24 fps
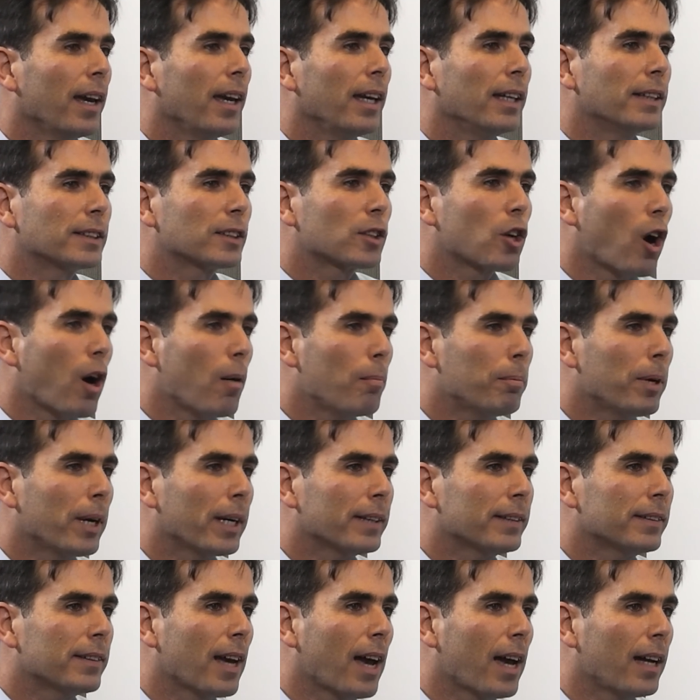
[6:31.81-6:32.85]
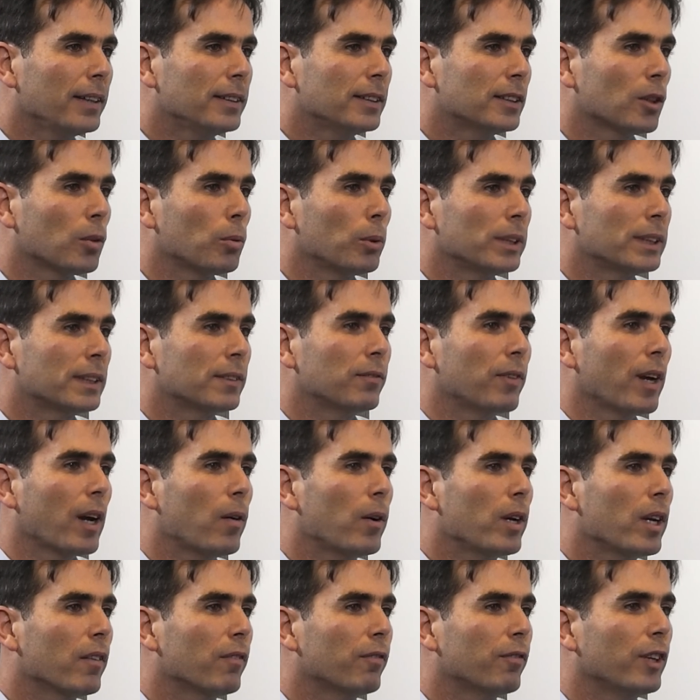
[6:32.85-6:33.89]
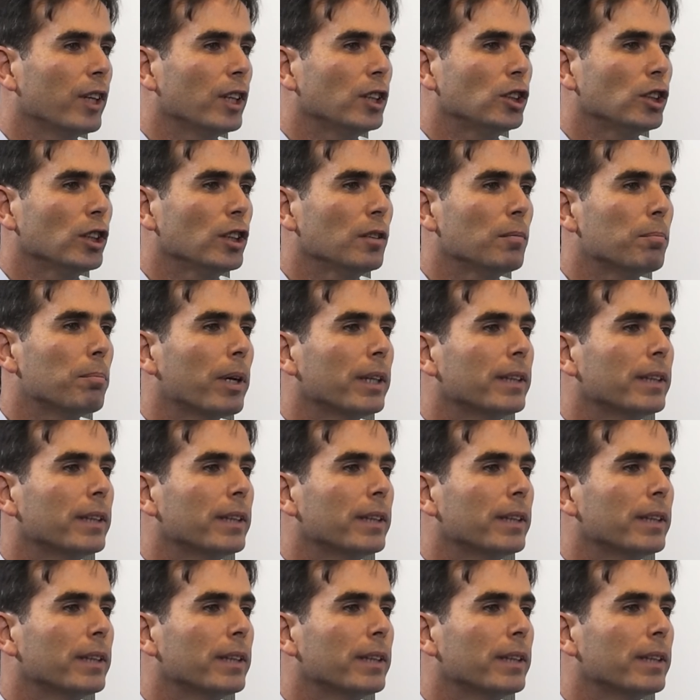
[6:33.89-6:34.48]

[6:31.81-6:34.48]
it's compactized, so it's very efficient,